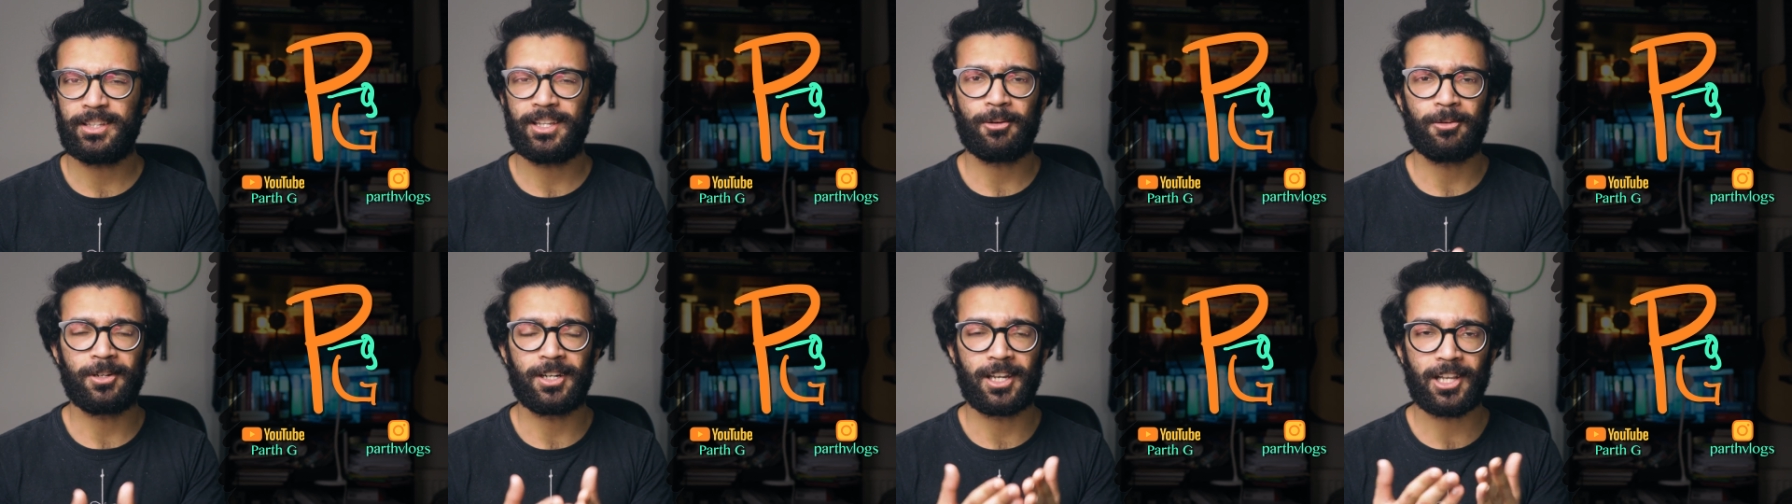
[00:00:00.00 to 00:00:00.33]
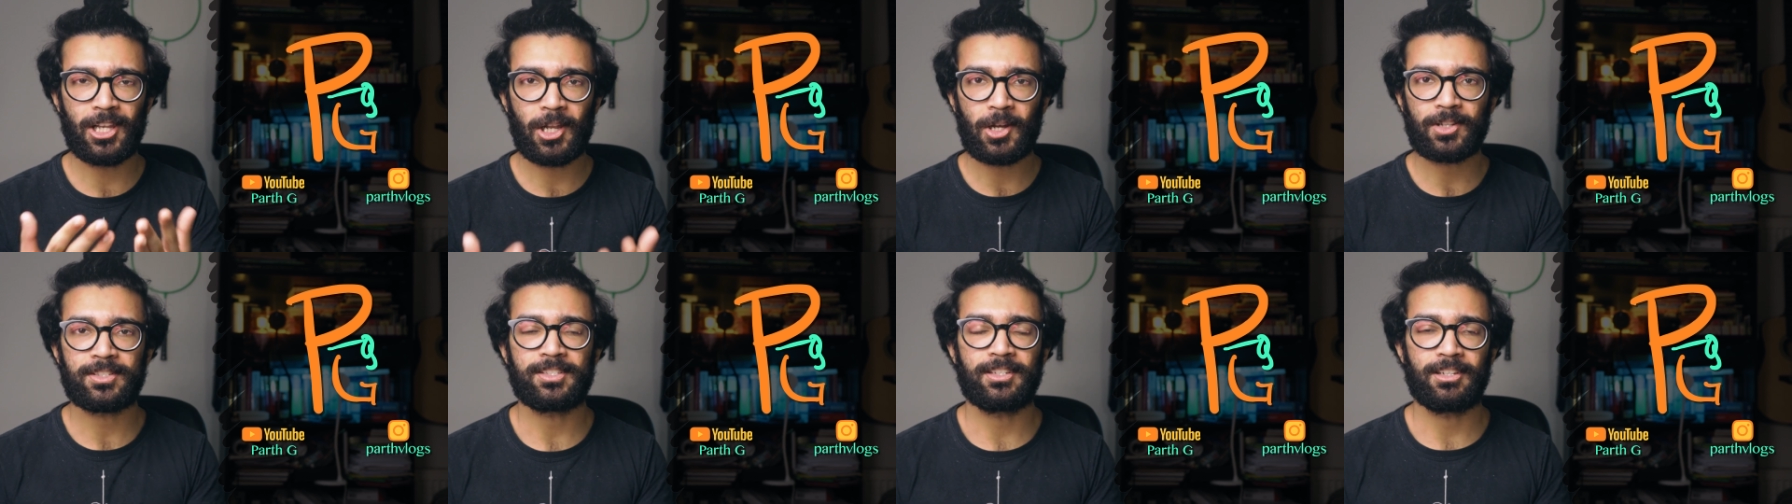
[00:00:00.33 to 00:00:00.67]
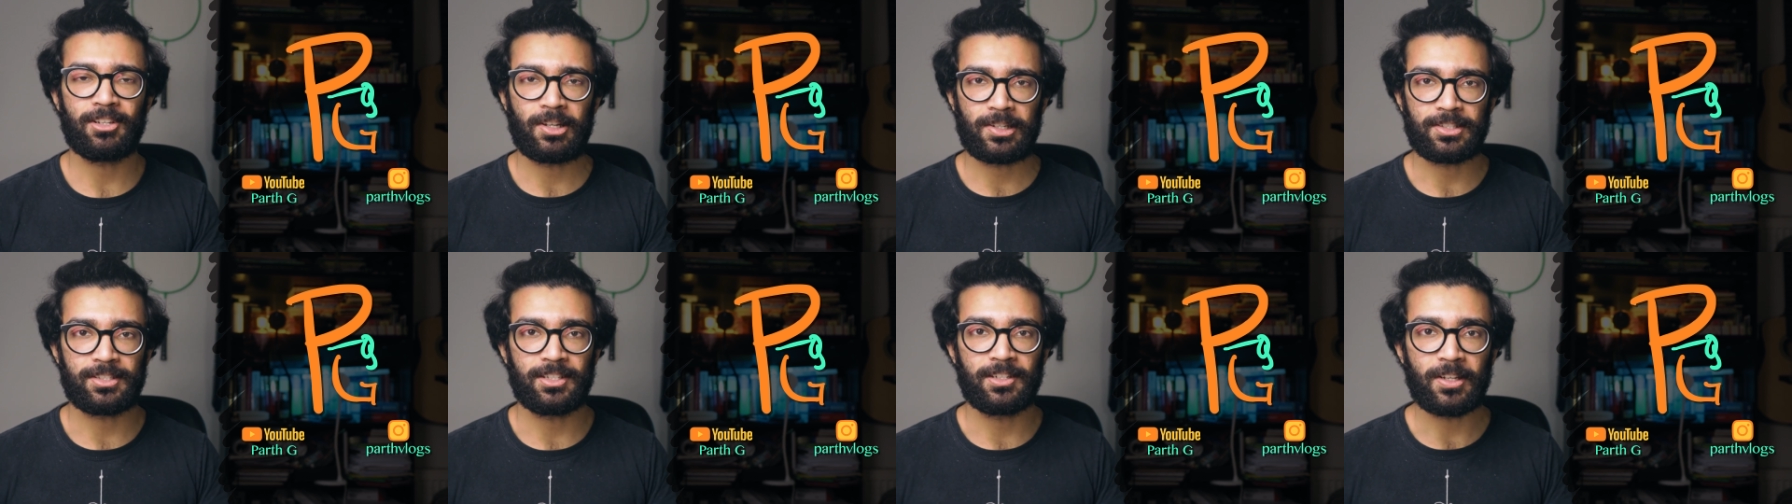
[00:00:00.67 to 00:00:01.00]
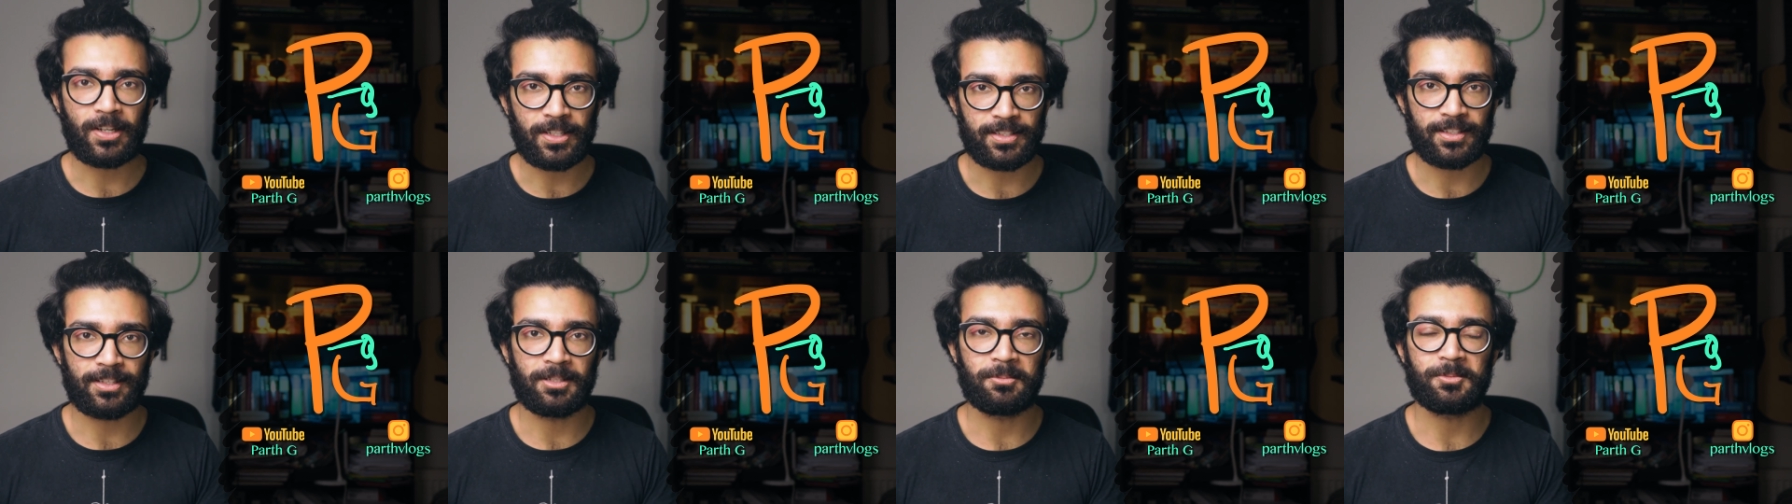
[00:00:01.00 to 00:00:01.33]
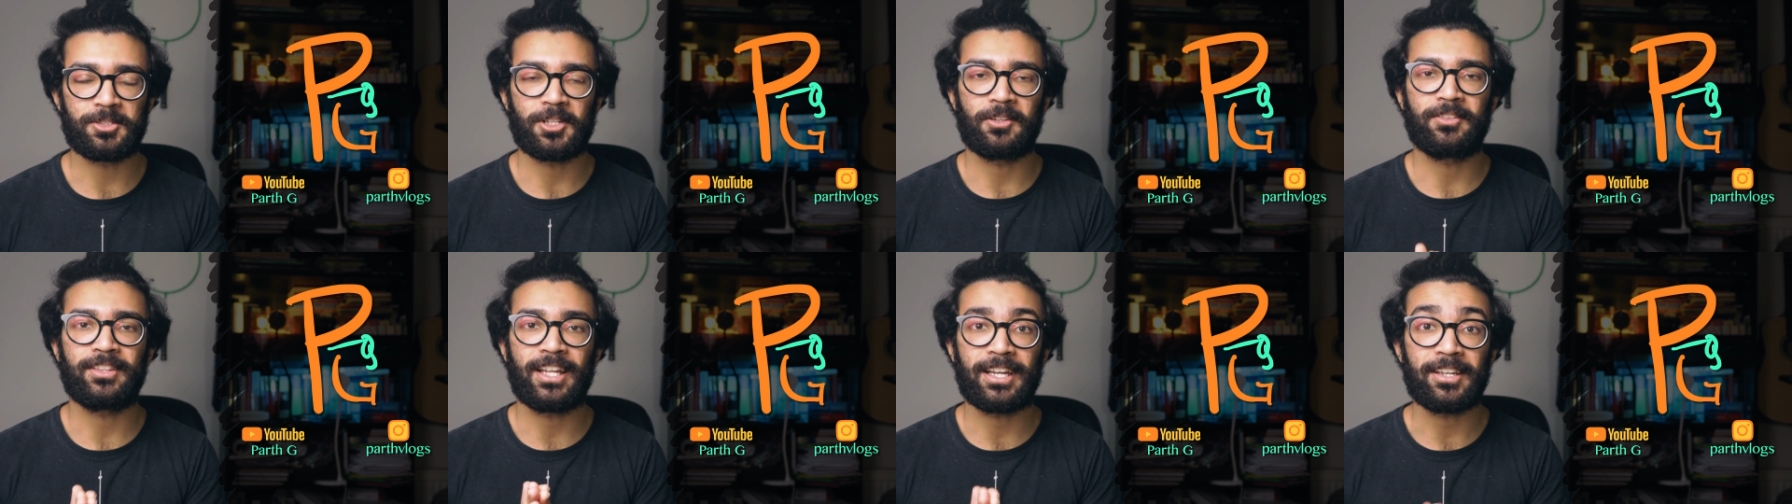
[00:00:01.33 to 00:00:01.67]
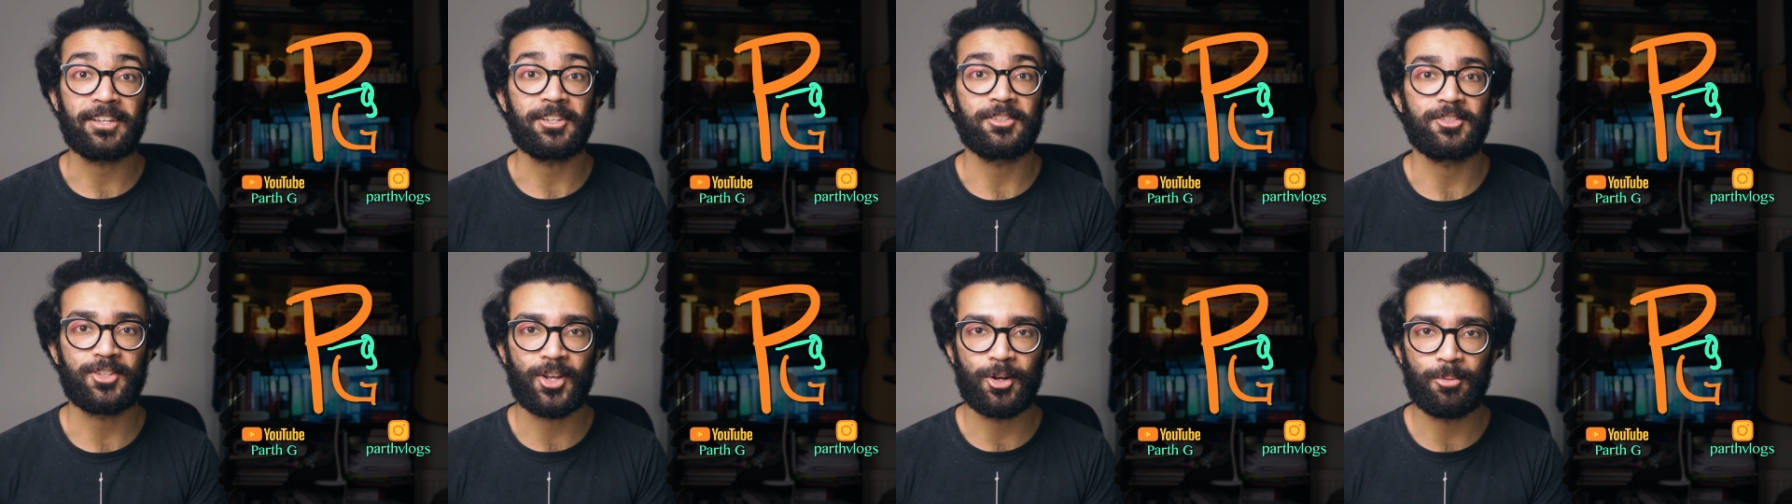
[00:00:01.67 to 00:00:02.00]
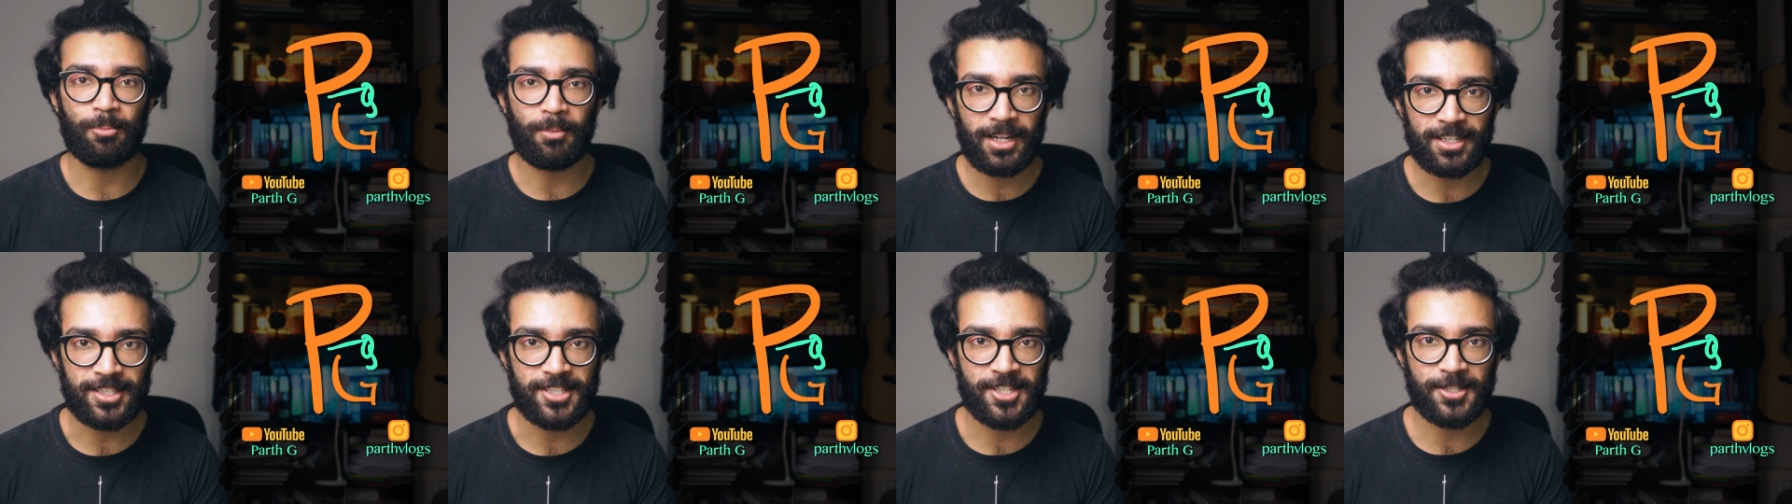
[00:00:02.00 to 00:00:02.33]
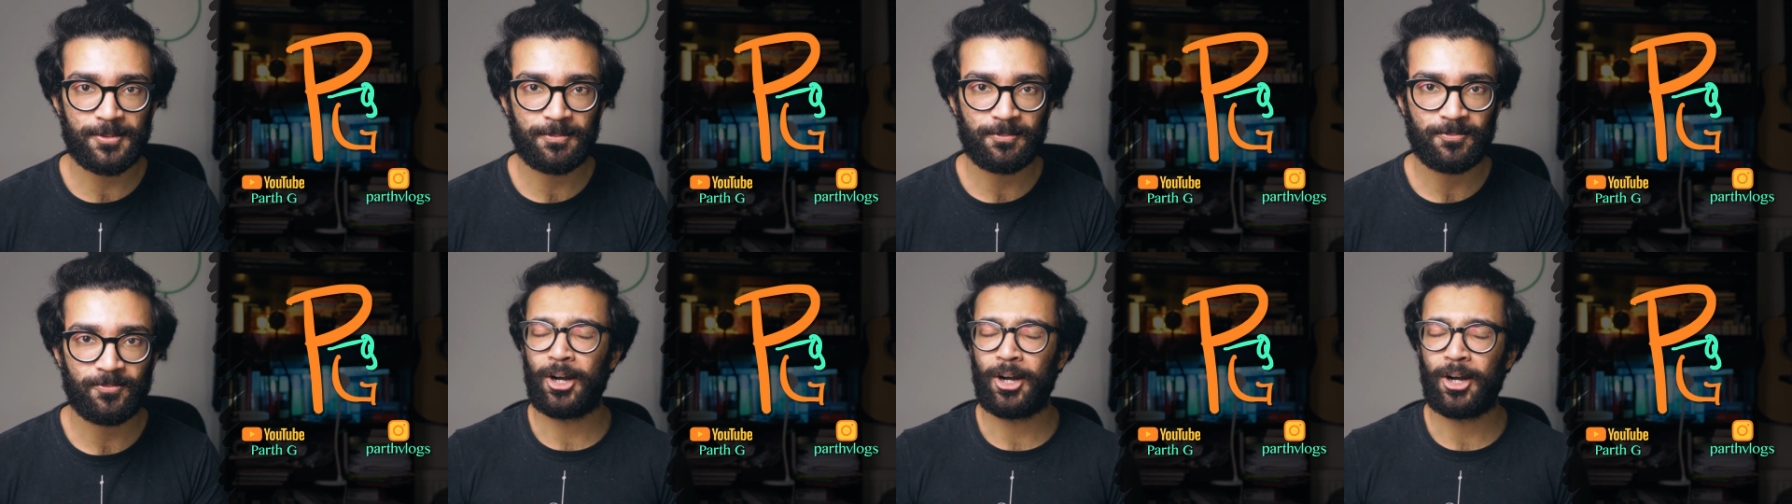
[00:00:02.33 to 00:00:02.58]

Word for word: There were lots and lots and lots of them, so thank you so much.